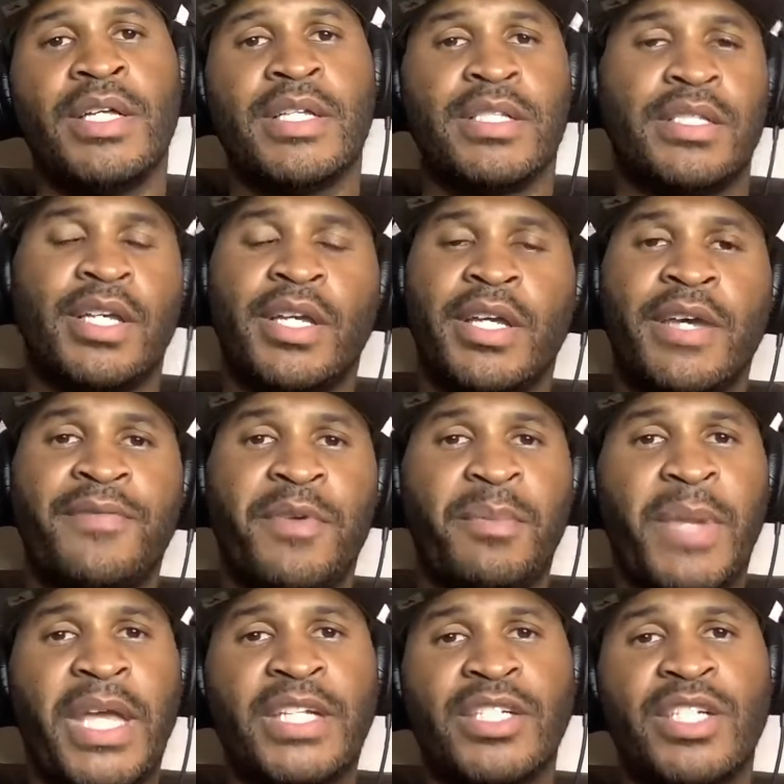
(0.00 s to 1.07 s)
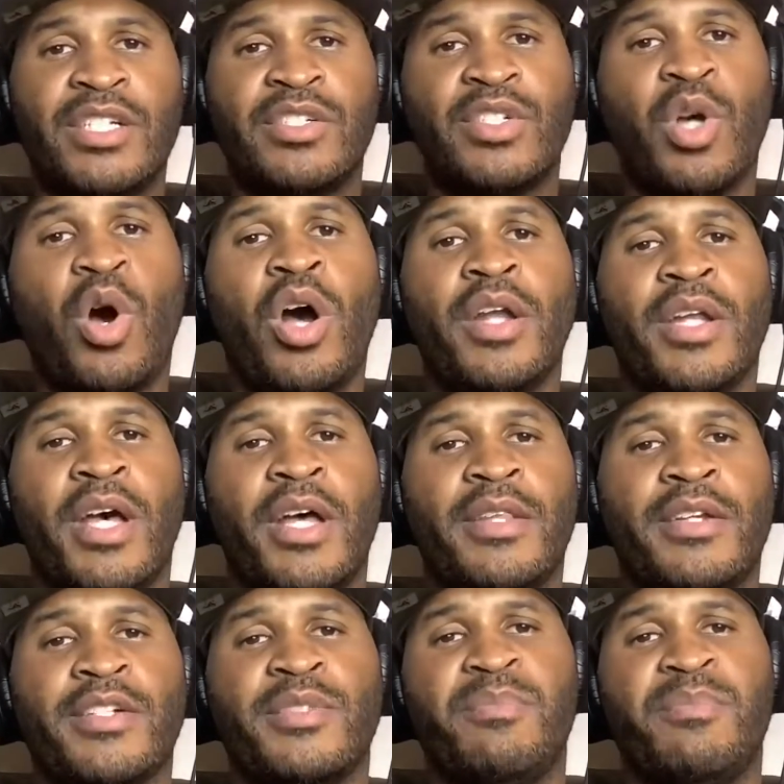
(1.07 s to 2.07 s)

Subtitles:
took information, taught others,